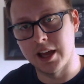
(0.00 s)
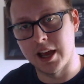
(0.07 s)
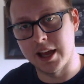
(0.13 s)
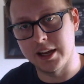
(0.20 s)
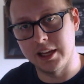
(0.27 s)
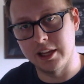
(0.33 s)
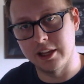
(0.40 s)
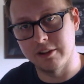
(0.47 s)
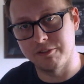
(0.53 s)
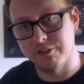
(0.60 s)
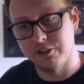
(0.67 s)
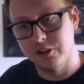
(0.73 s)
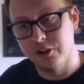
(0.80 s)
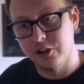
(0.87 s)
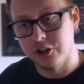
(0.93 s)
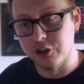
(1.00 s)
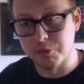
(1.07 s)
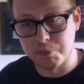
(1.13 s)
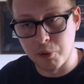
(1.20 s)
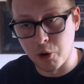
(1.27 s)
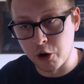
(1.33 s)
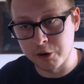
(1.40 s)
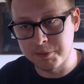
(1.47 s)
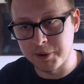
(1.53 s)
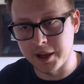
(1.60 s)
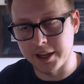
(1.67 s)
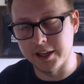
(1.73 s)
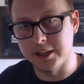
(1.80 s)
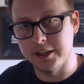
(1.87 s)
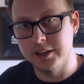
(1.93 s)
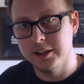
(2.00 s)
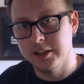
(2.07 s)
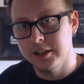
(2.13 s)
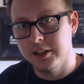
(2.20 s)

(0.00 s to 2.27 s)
not if you're bored by it.